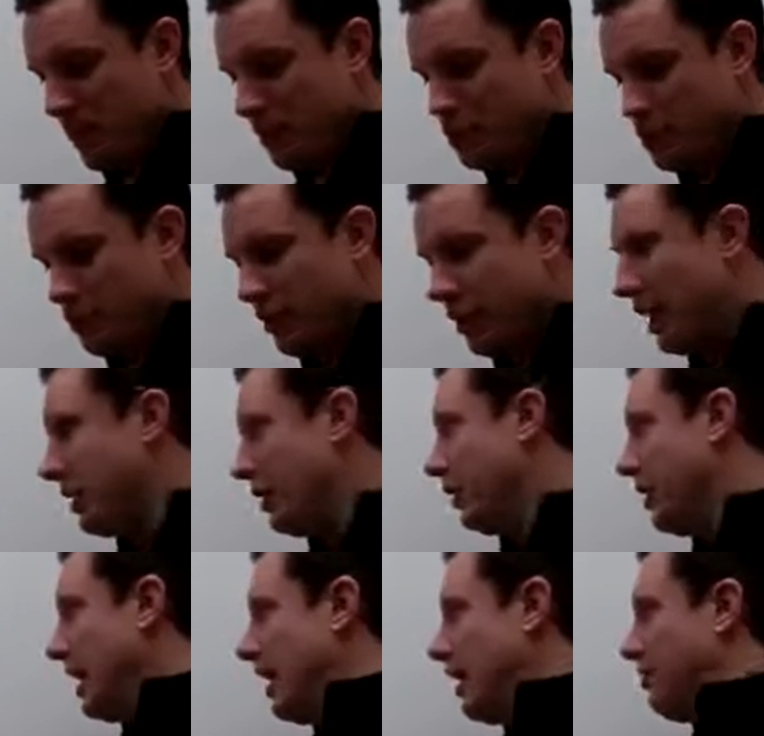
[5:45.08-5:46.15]
sure that I don't
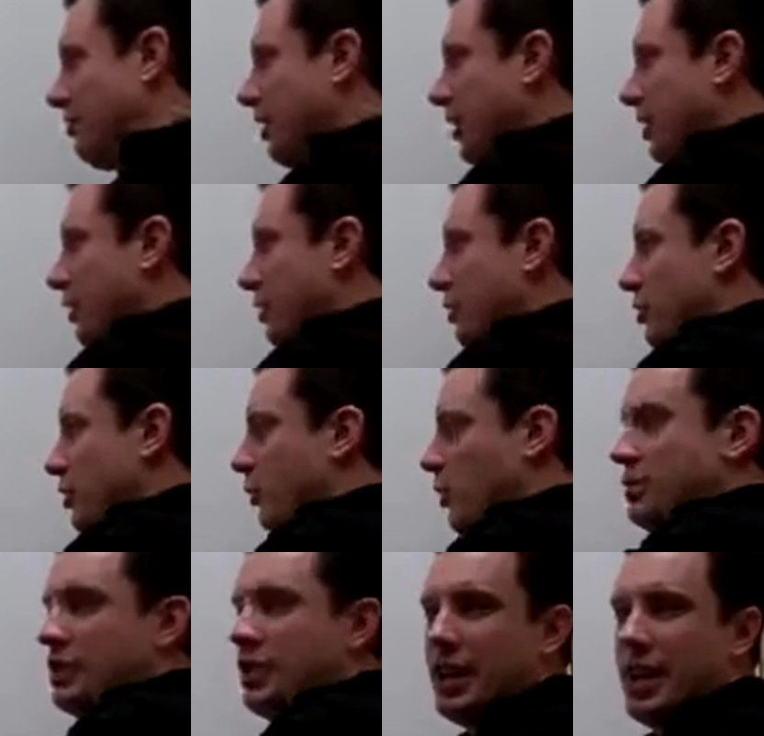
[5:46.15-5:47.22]
have
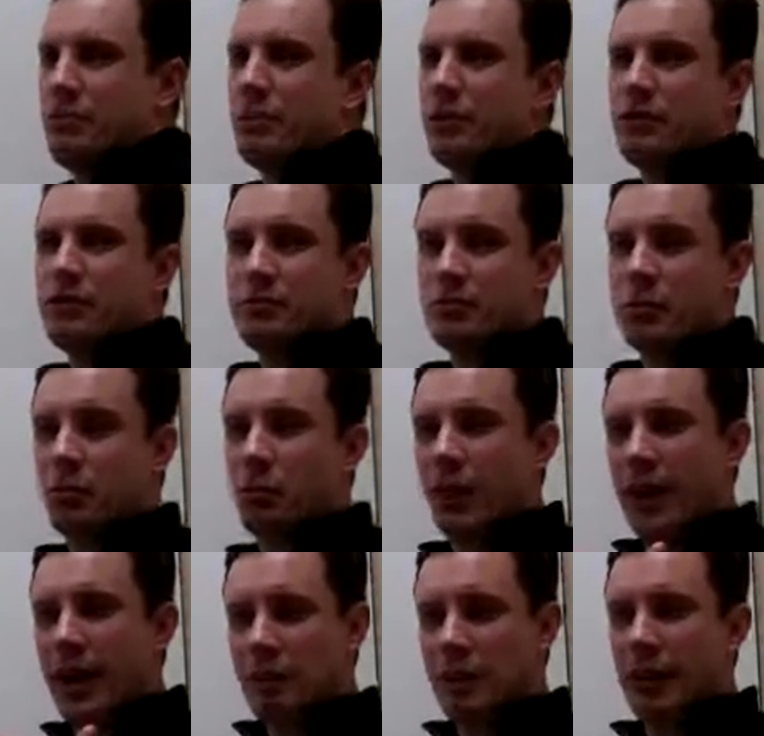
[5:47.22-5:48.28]
noisy neighbors where one
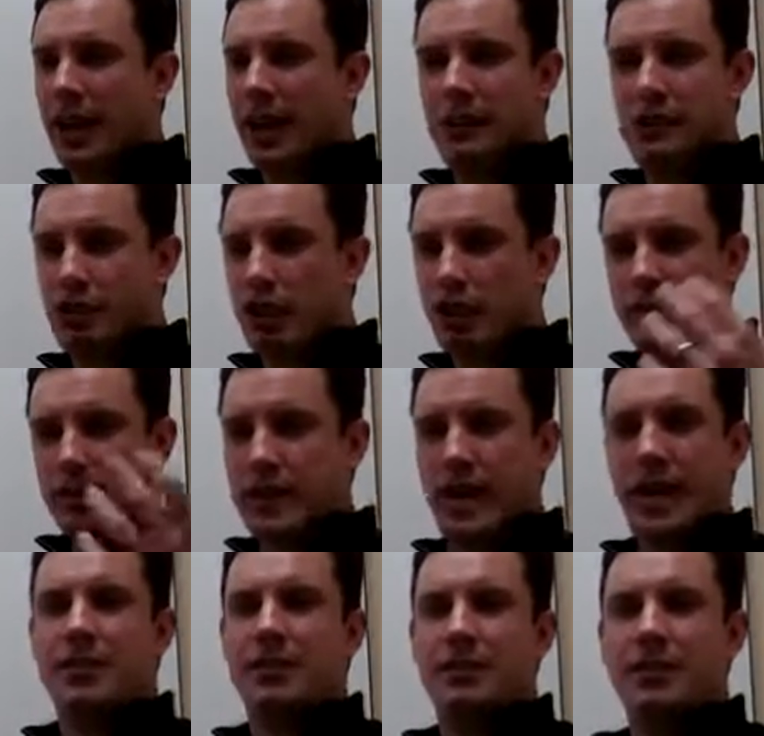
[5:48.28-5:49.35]
application
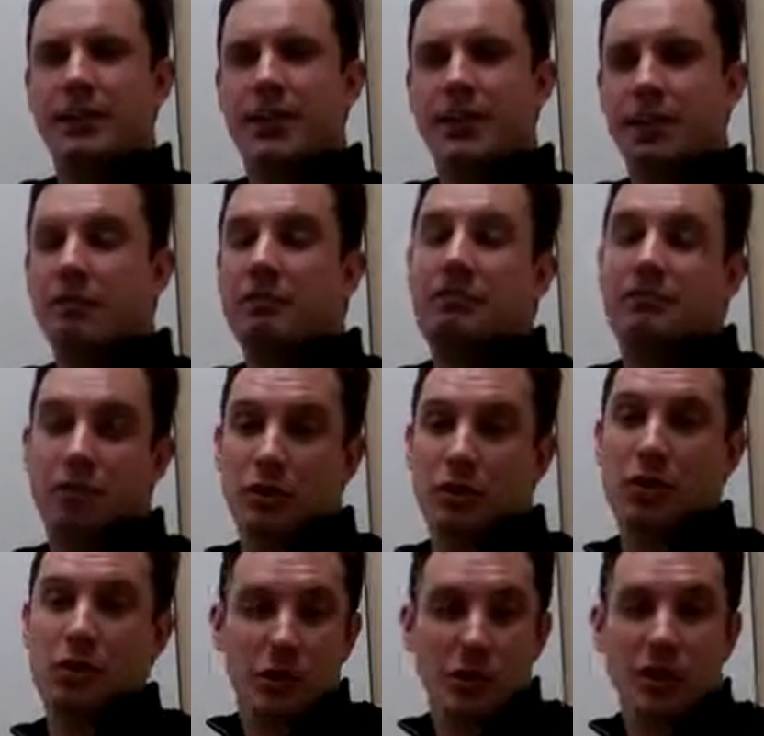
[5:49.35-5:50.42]
overtakes everything for
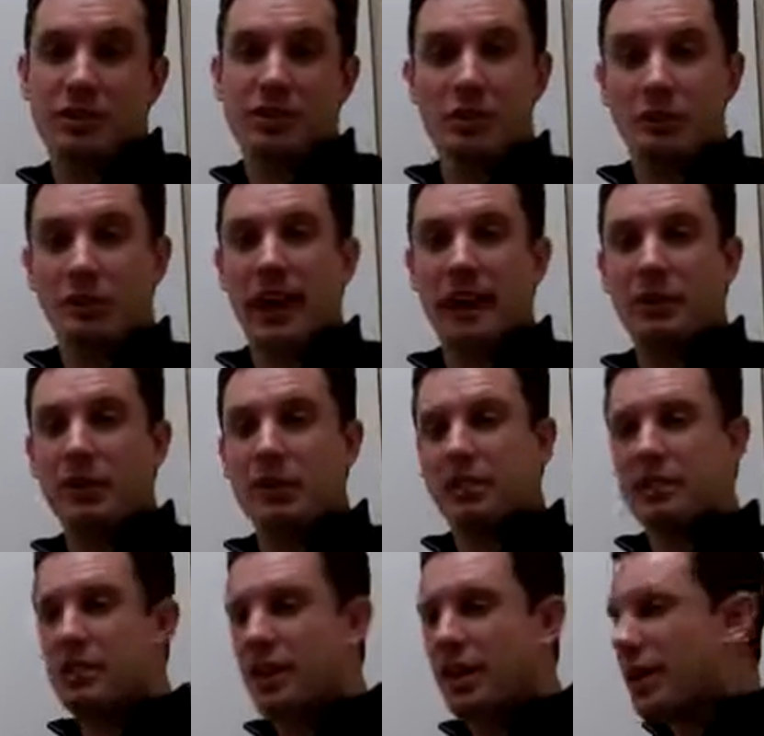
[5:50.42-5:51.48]
good reasons or bad reasons?